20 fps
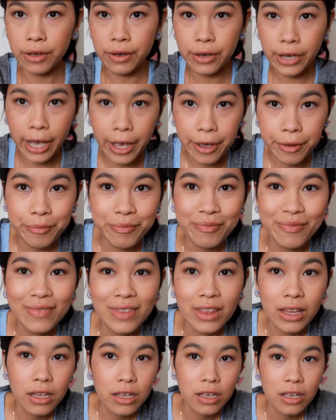Okay,
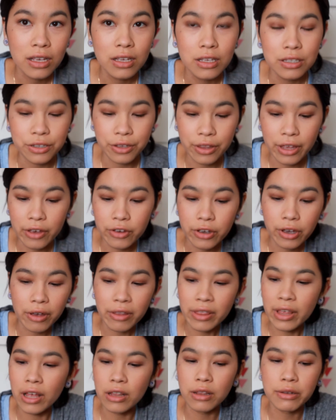so there you go,
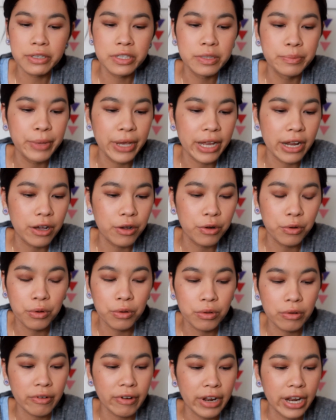that looks better
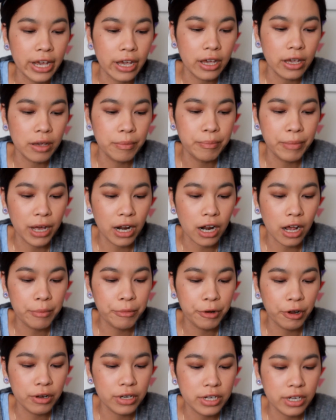already, but
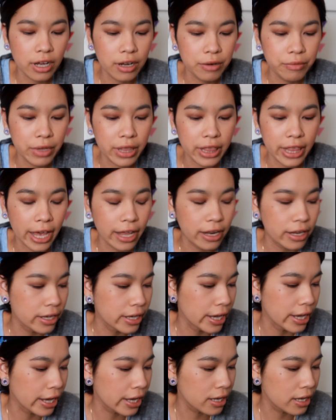I'm not done with that
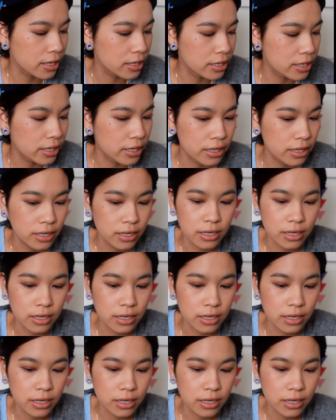yet.